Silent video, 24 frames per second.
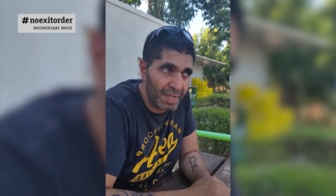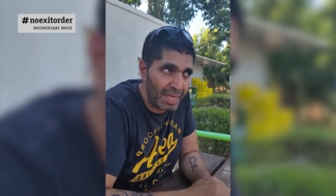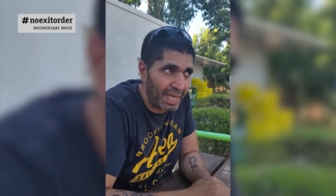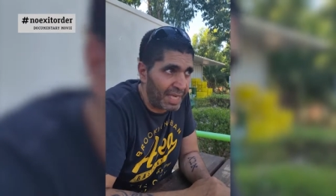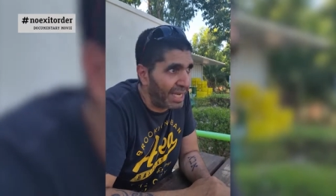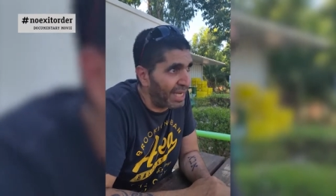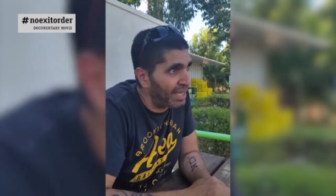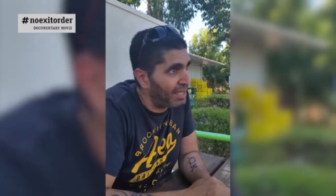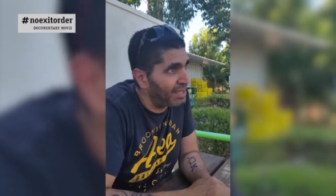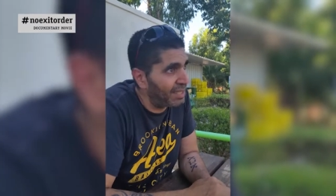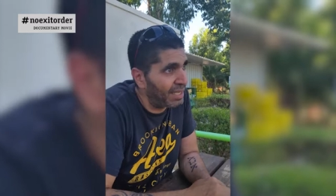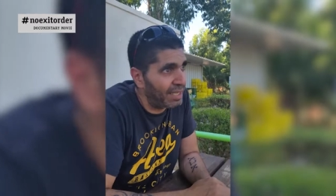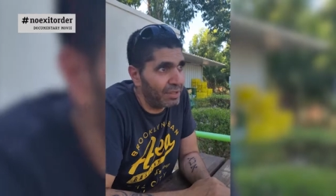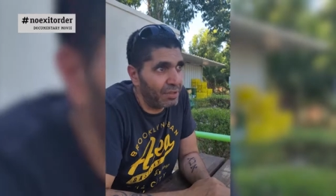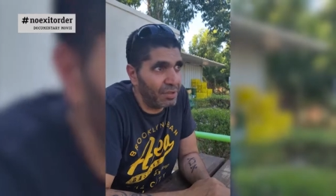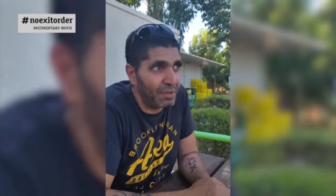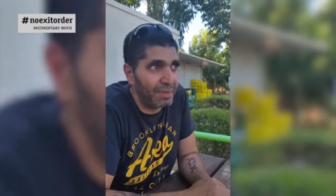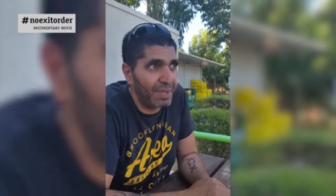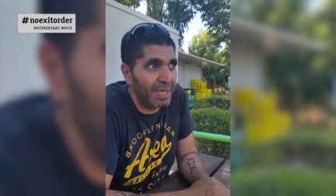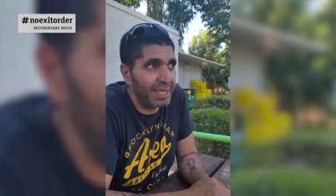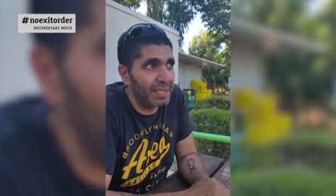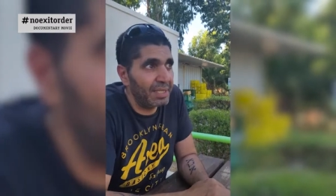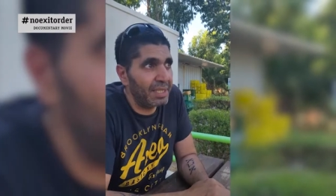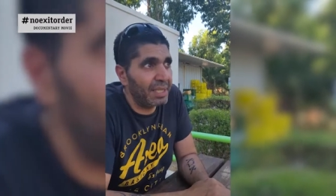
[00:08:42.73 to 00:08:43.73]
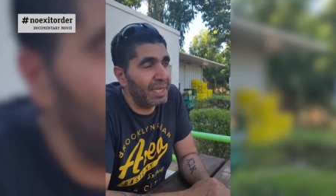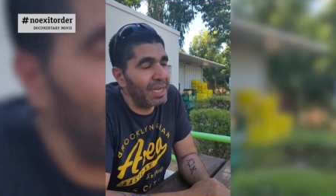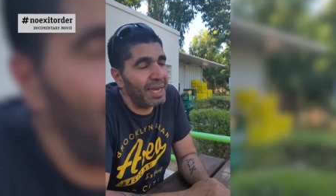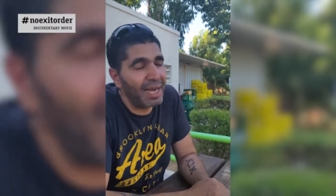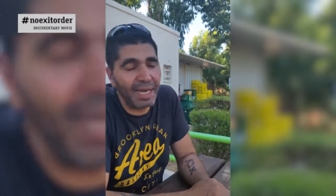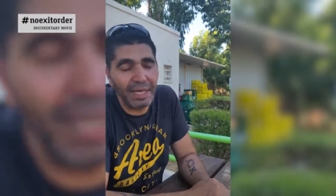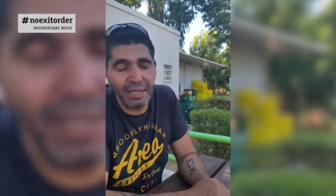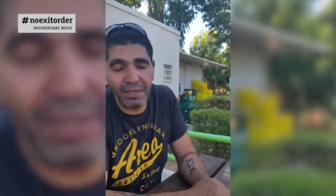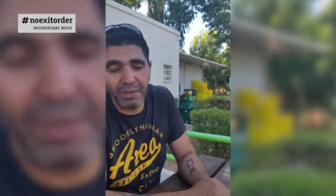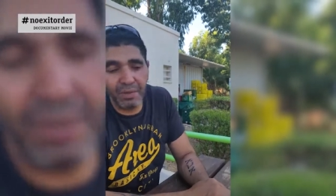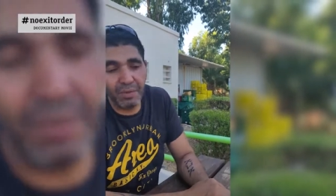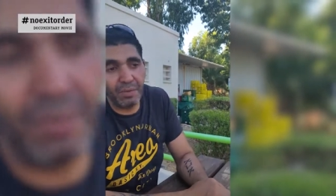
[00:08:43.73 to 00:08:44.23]
And I said to myself,
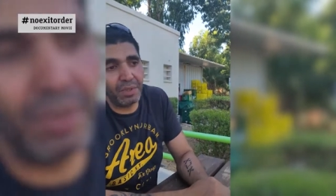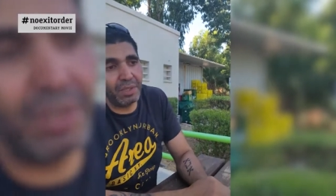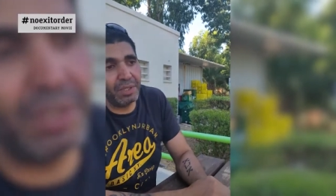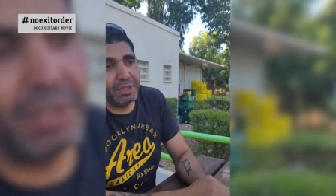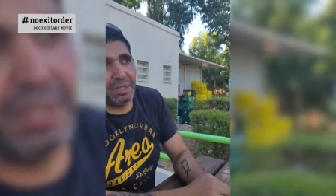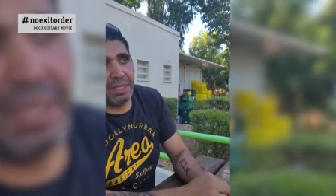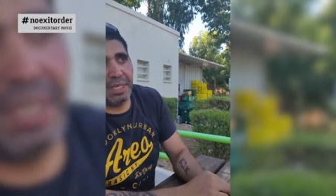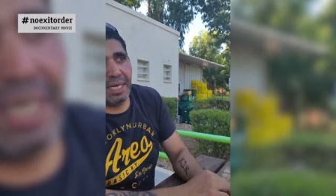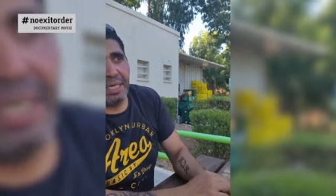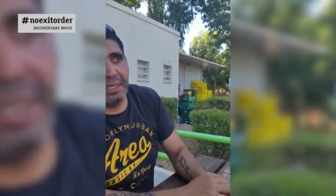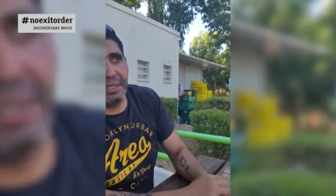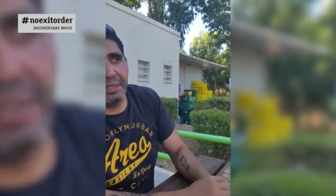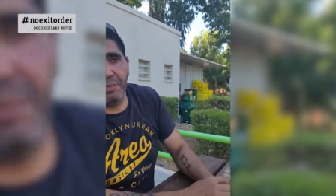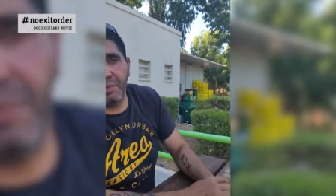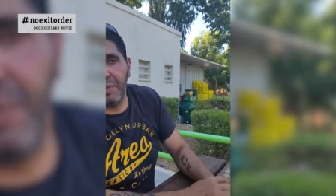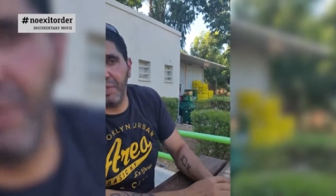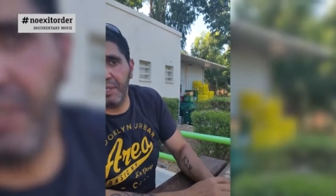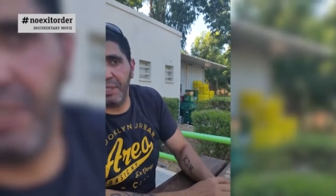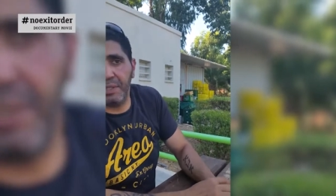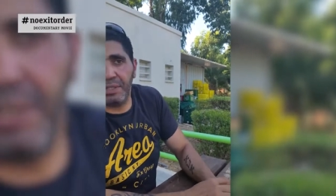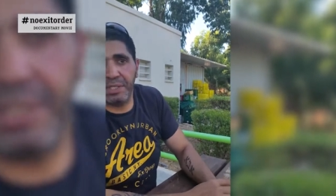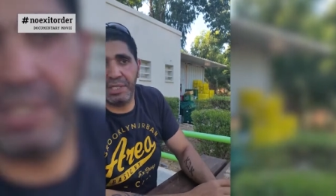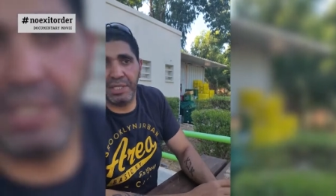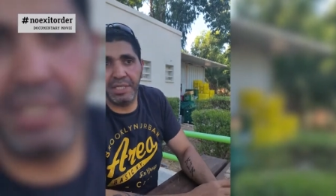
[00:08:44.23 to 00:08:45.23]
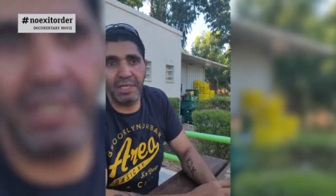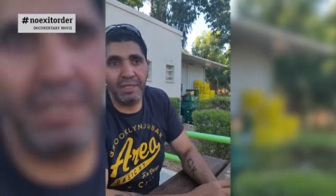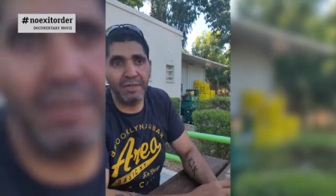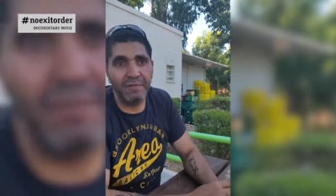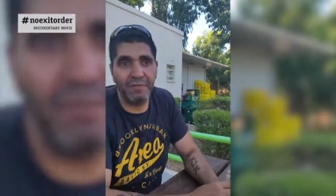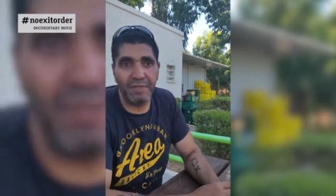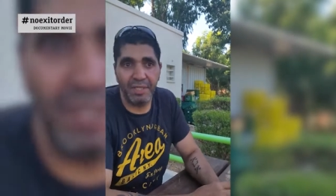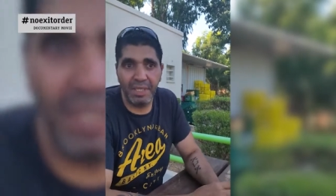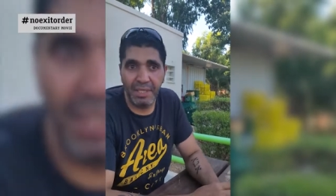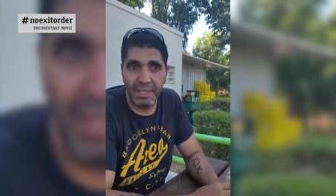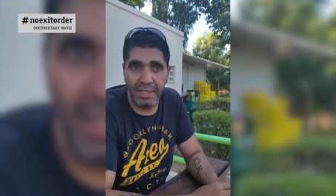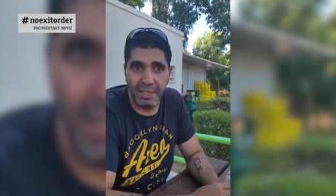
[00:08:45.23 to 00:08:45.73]
I don't want to
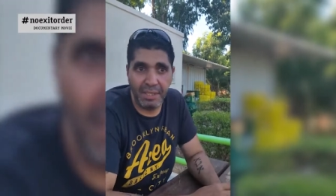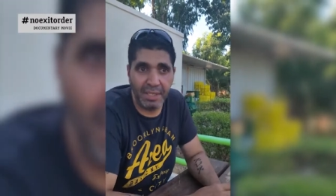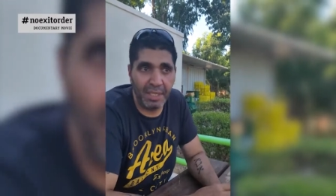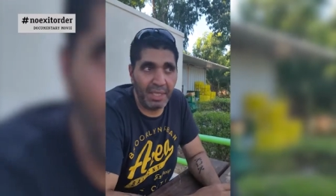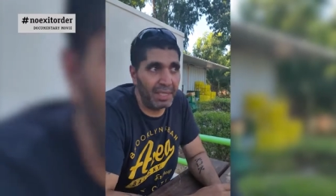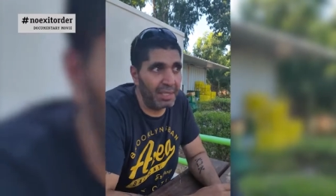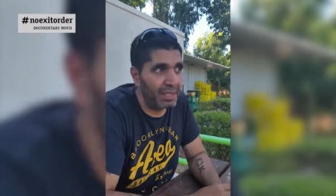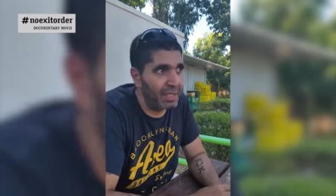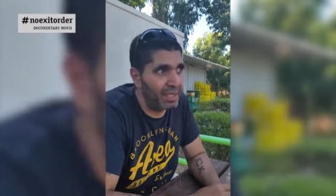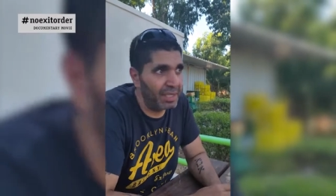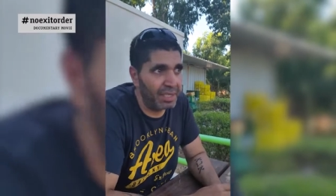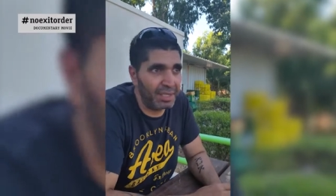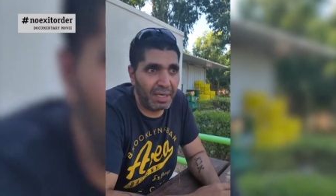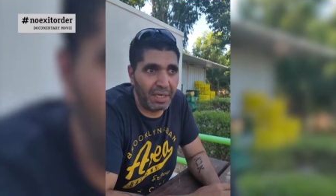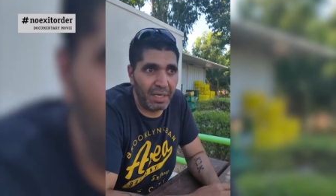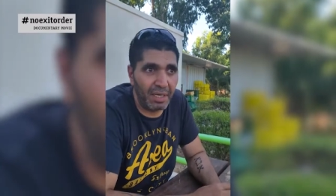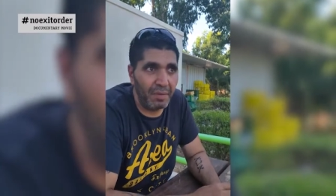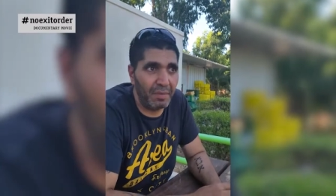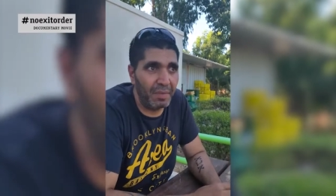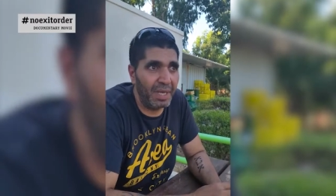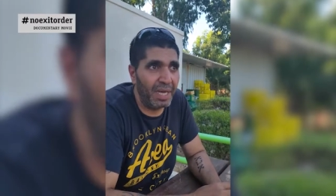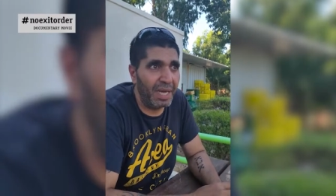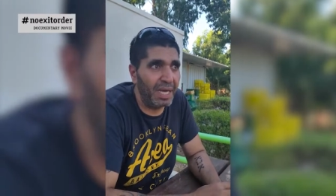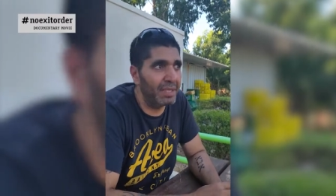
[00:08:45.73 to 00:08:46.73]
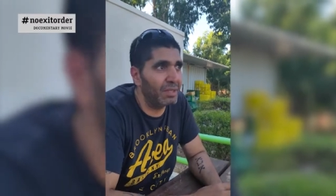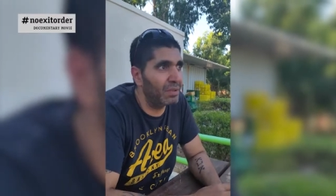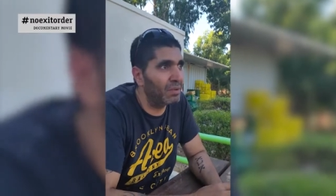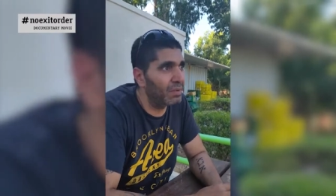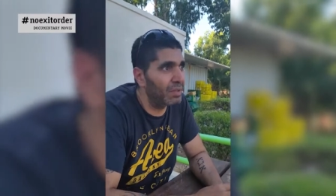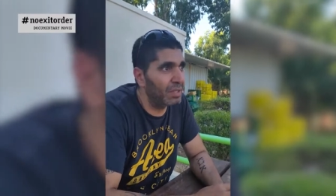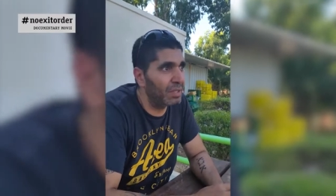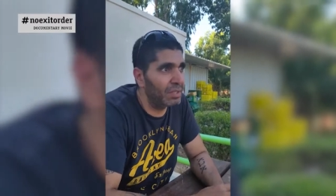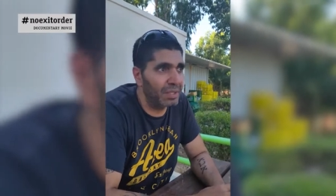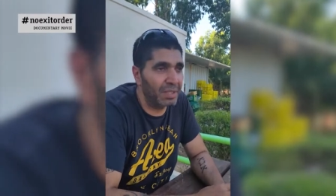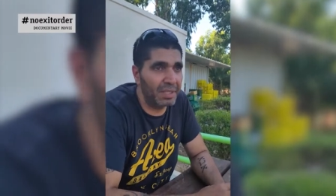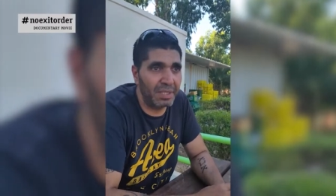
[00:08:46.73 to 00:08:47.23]
serve this in this army. I don't
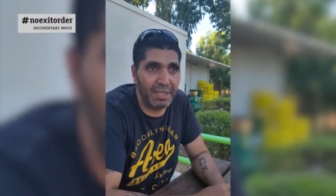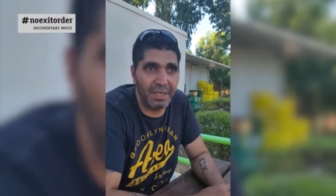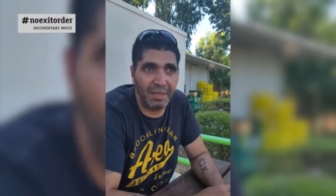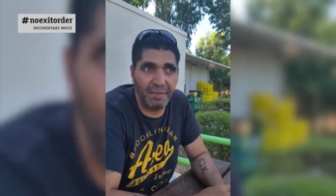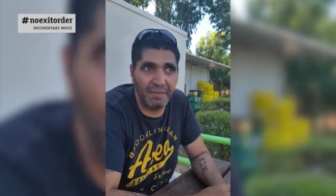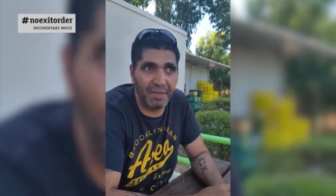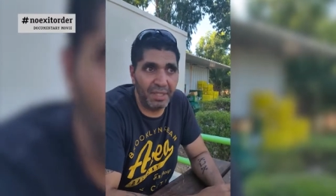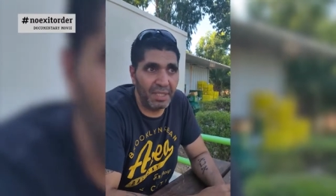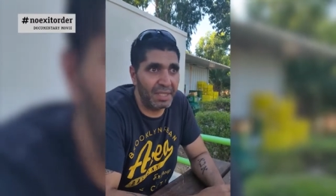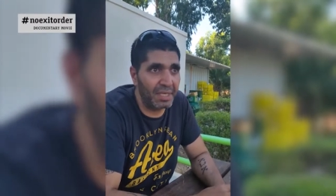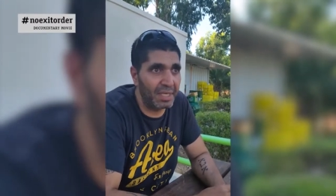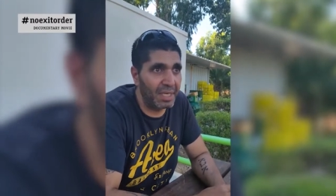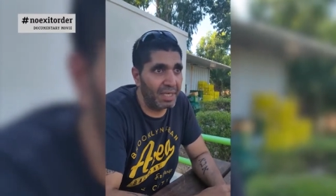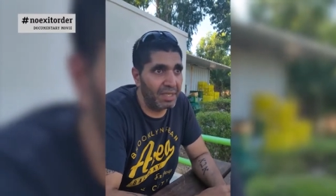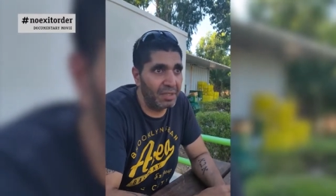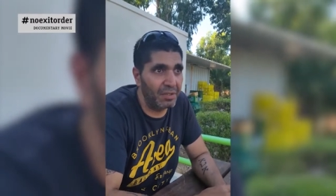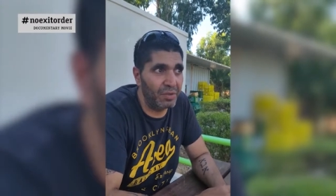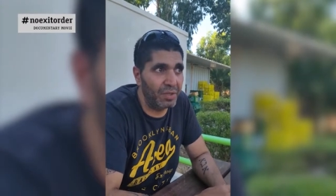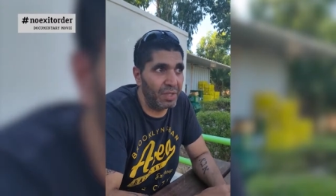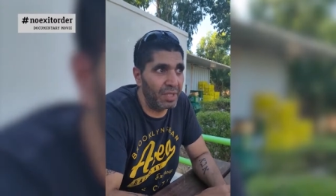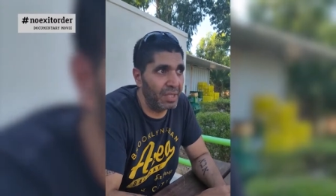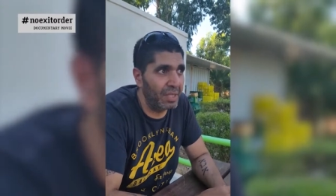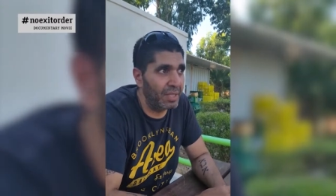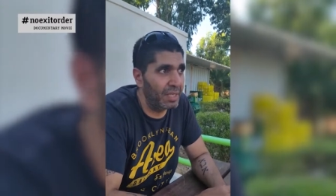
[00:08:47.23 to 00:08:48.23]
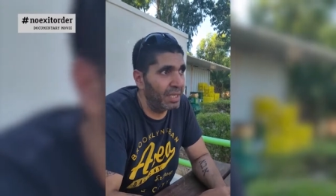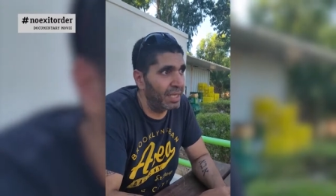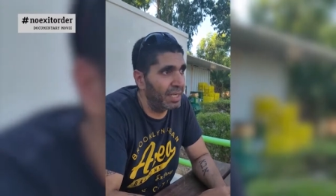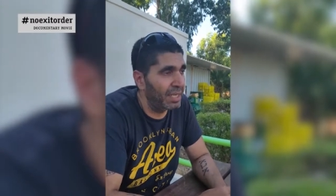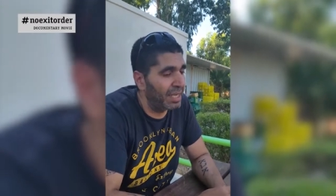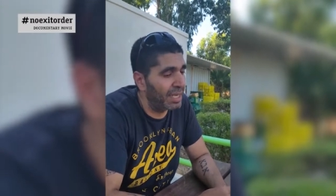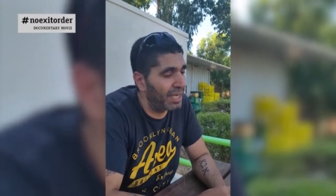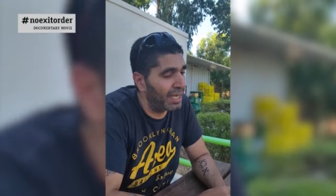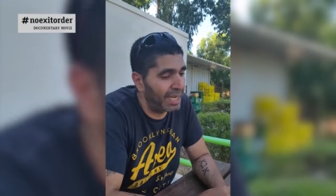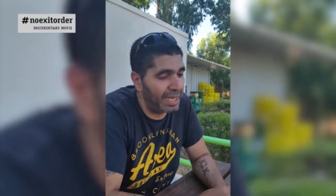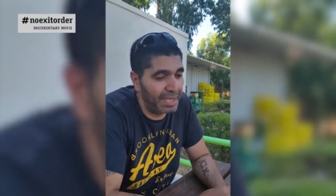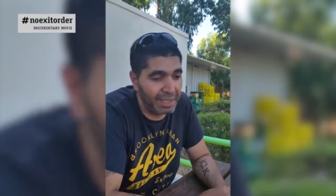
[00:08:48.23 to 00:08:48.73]
want to serve this country.
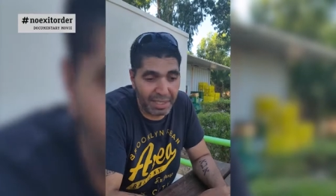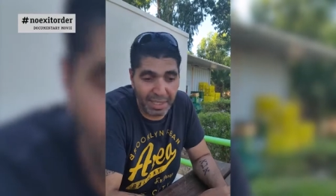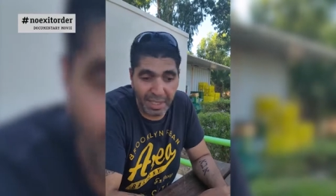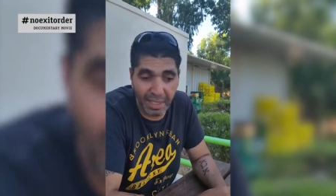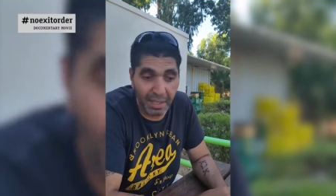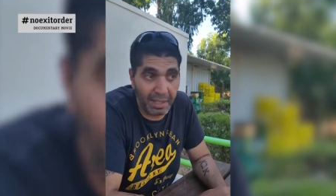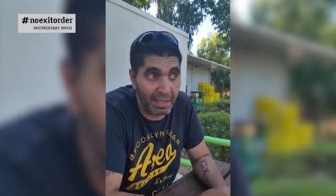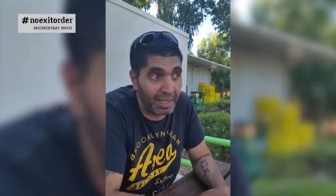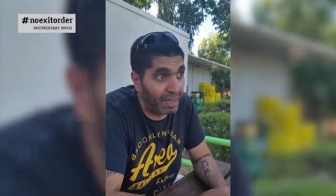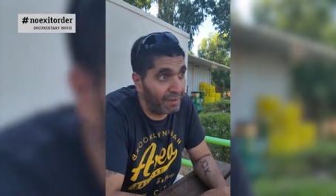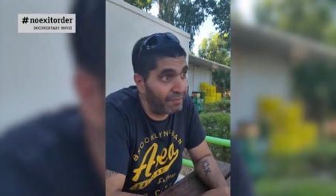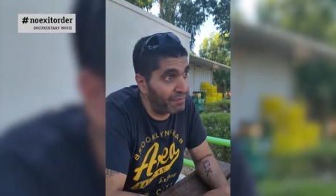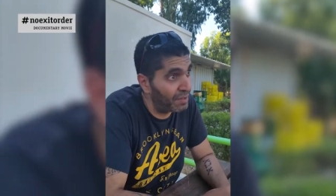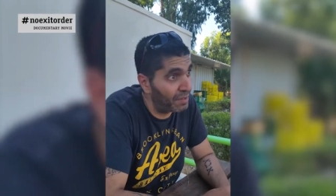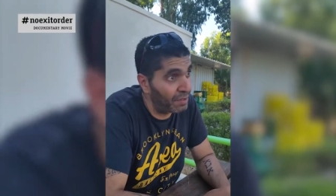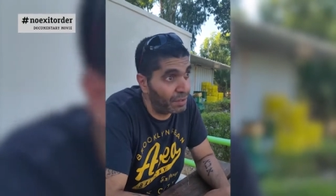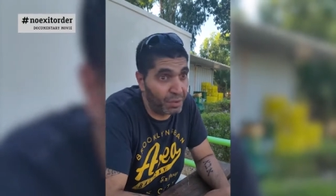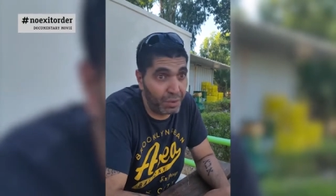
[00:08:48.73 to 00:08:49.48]
And until after